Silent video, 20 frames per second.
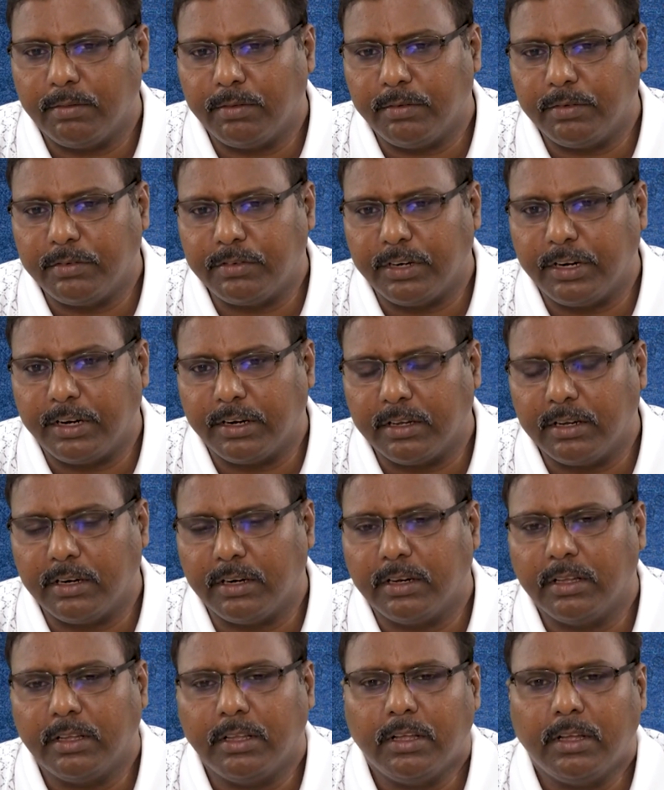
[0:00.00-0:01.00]
which in
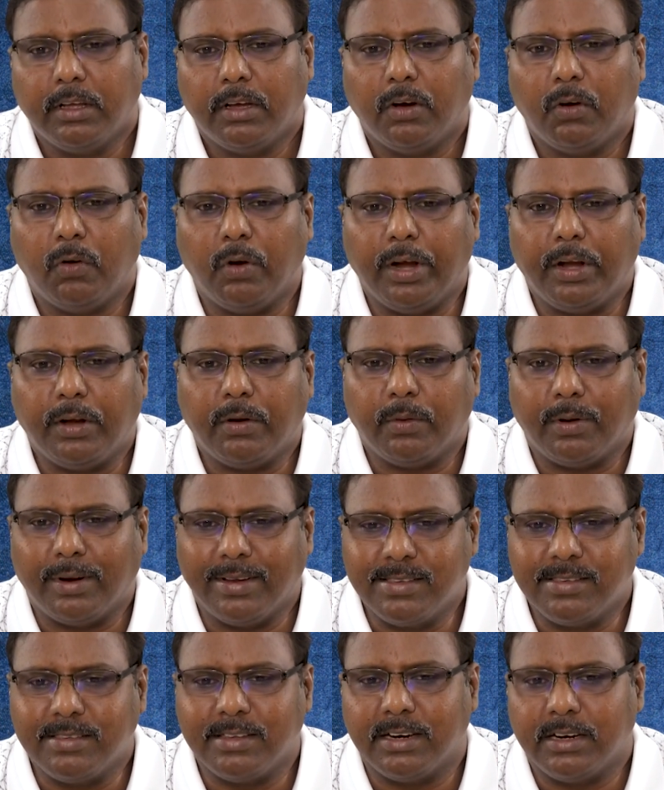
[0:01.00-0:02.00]
turn going to
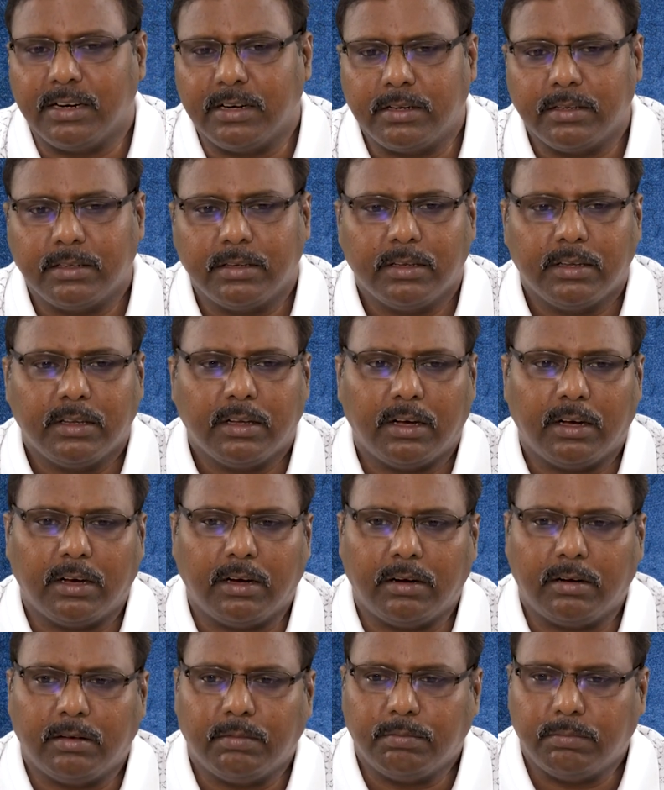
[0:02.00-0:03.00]
result
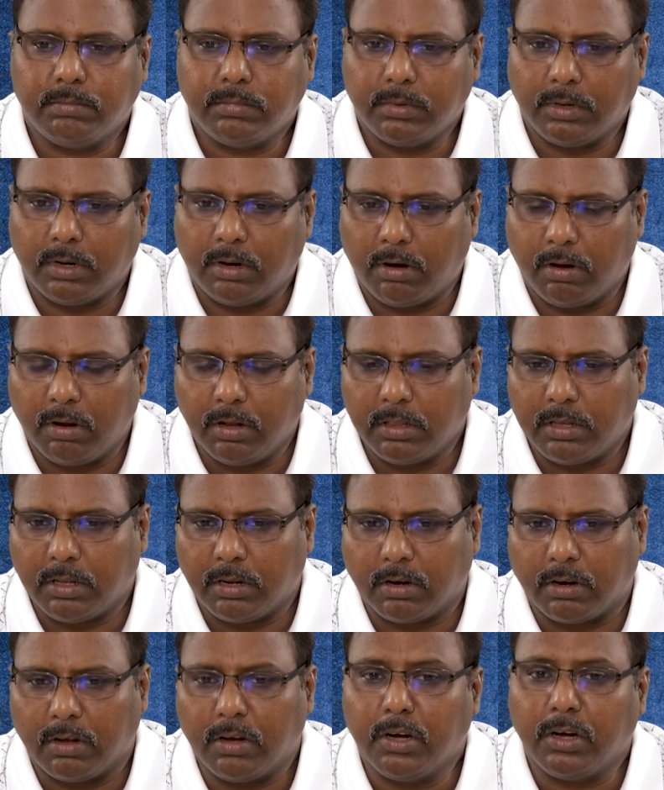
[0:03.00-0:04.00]
all the
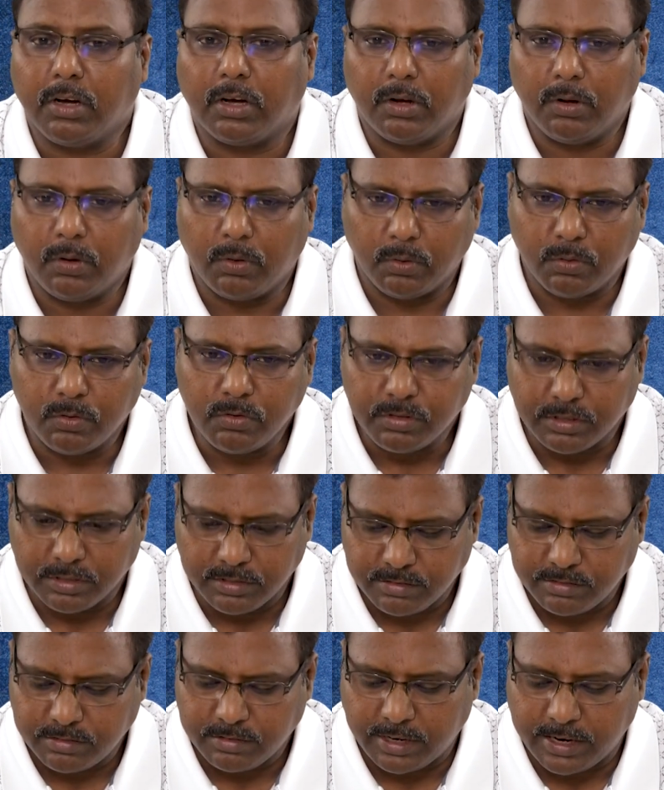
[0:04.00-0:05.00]
wrong
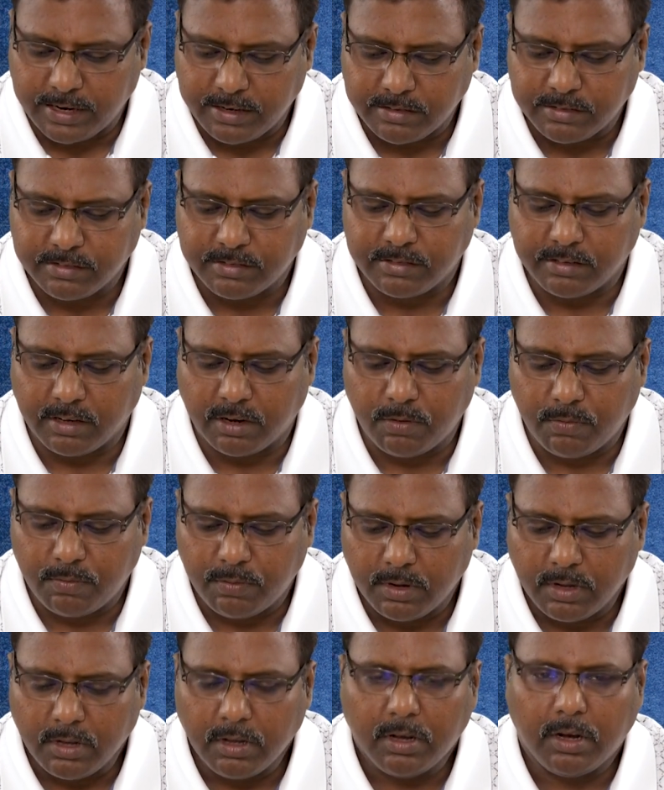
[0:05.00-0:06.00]
conclusions, right? This is
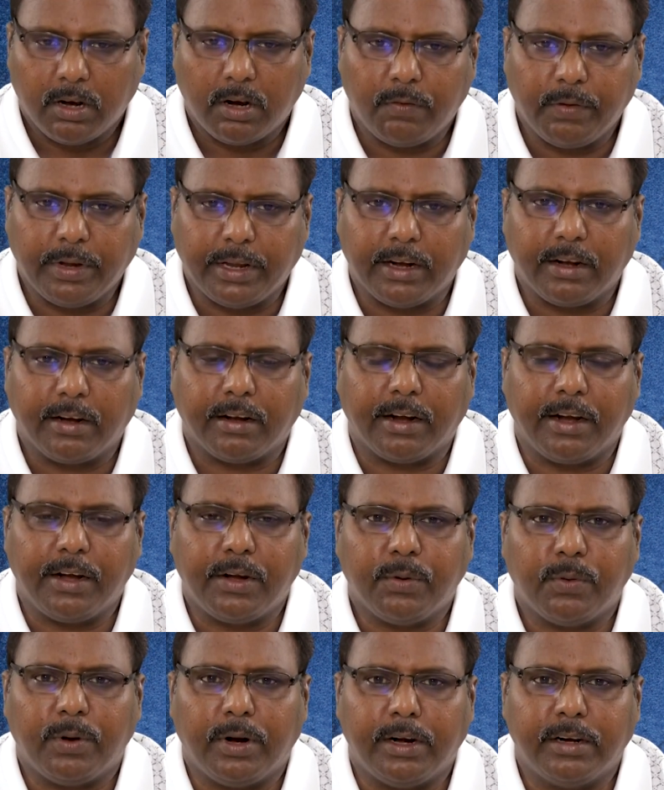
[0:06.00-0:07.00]
how we can try
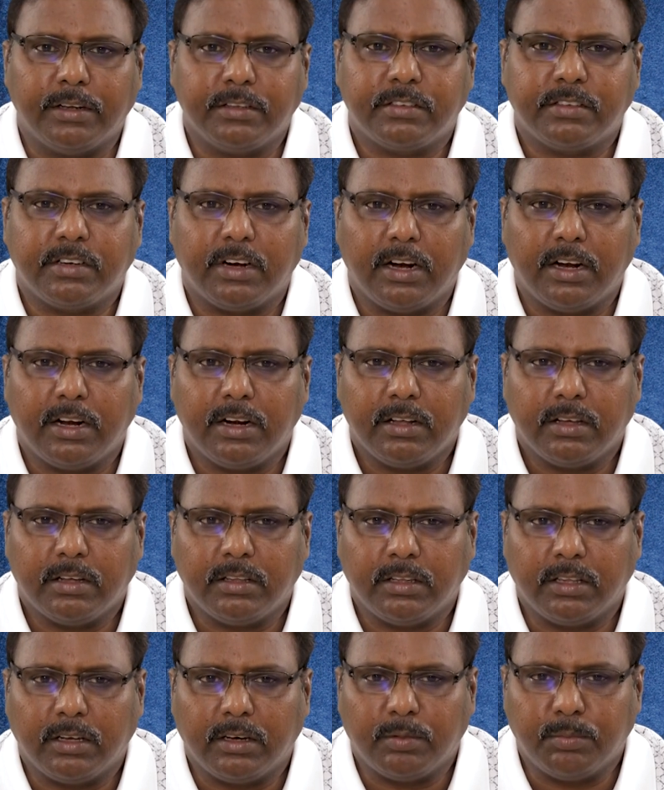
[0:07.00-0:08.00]
to understand
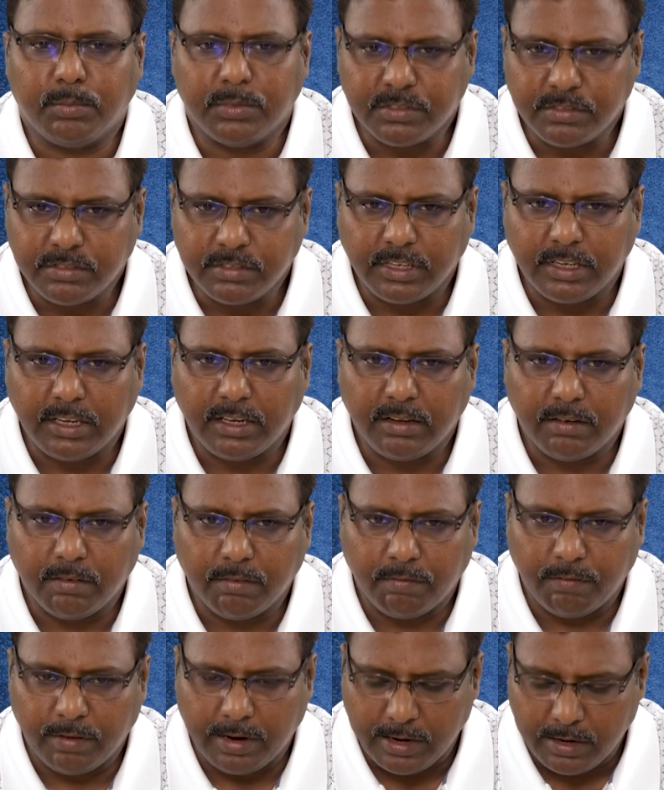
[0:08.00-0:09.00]
the missing
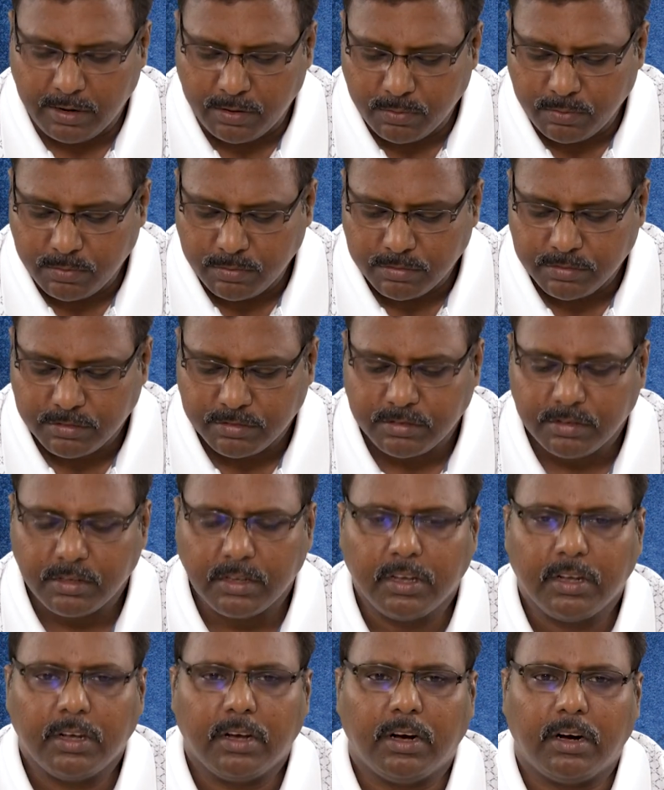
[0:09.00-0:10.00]
values,
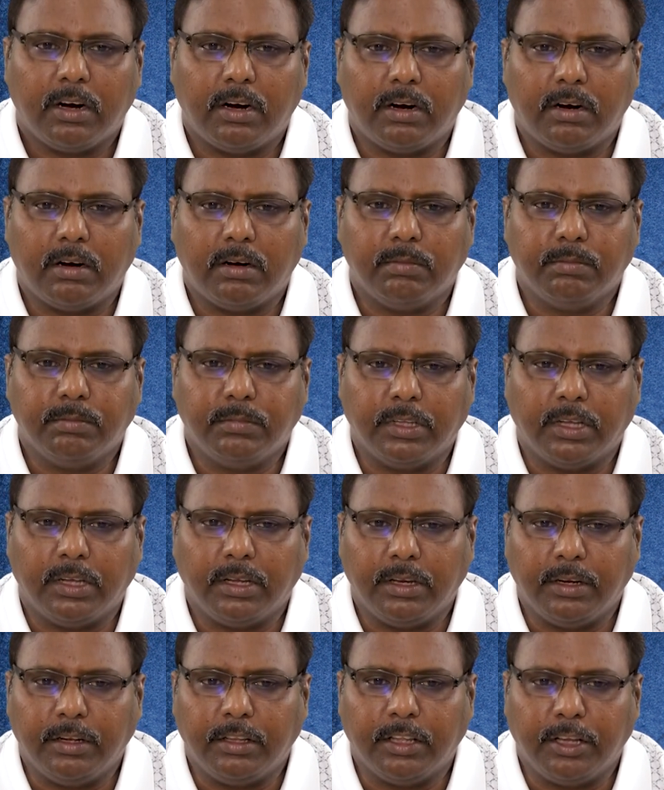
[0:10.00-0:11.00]

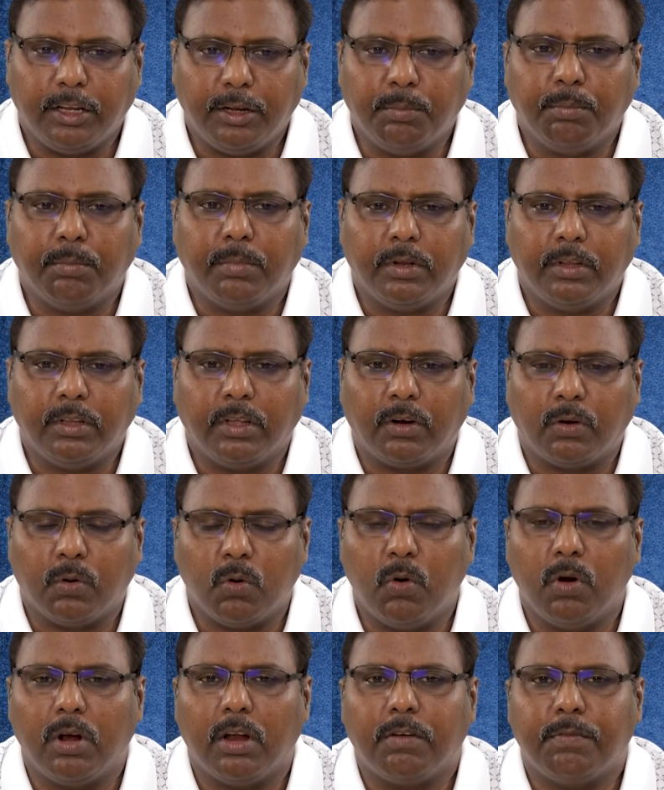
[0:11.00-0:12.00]
the
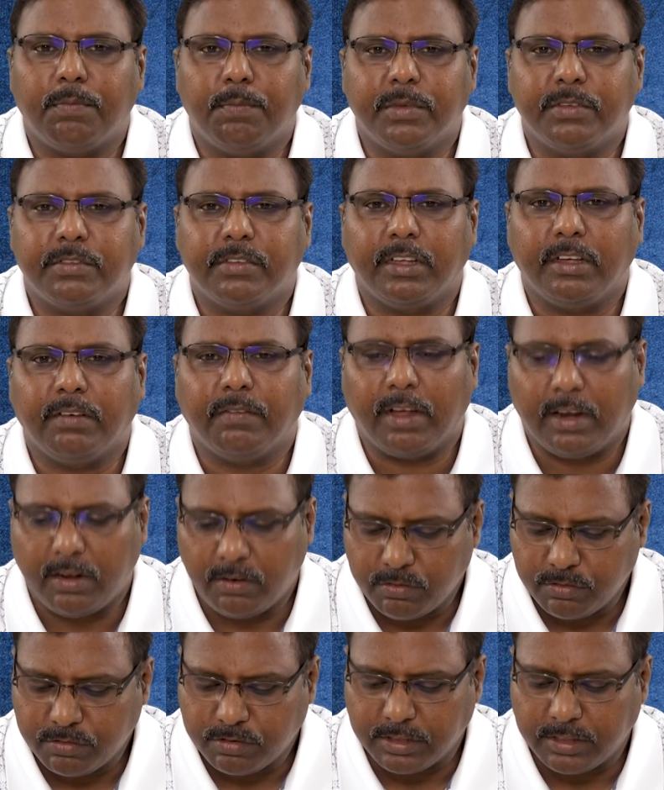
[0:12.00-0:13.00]
role of missing
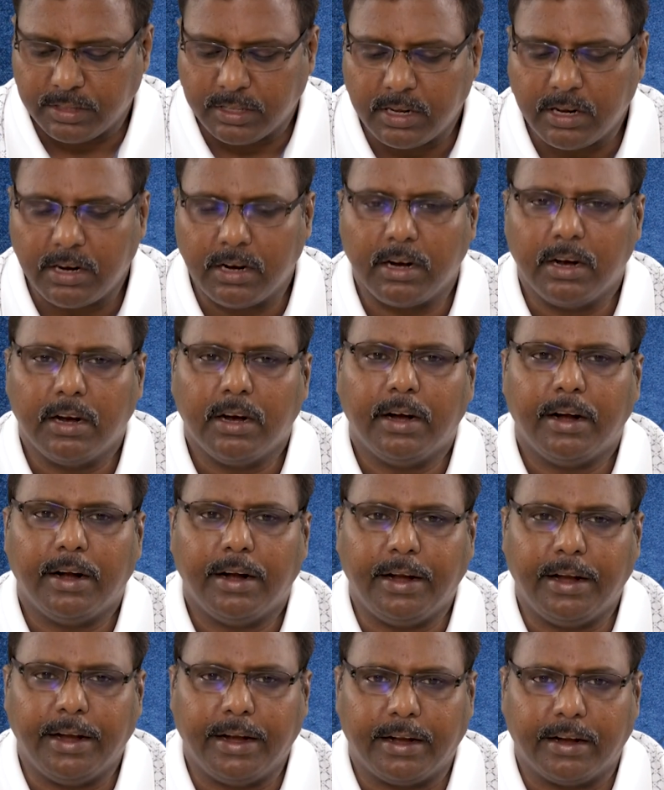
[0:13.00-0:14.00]
values in the
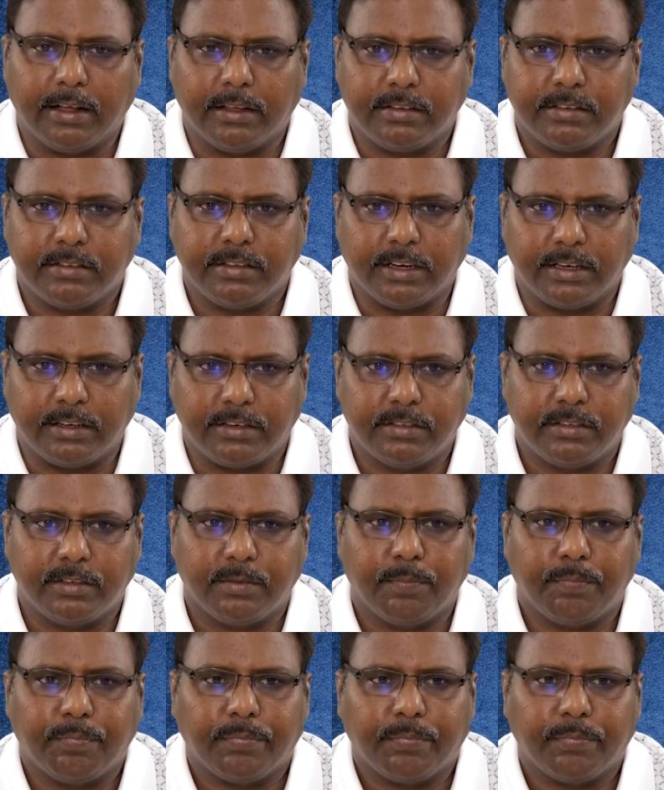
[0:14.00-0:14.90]
data set,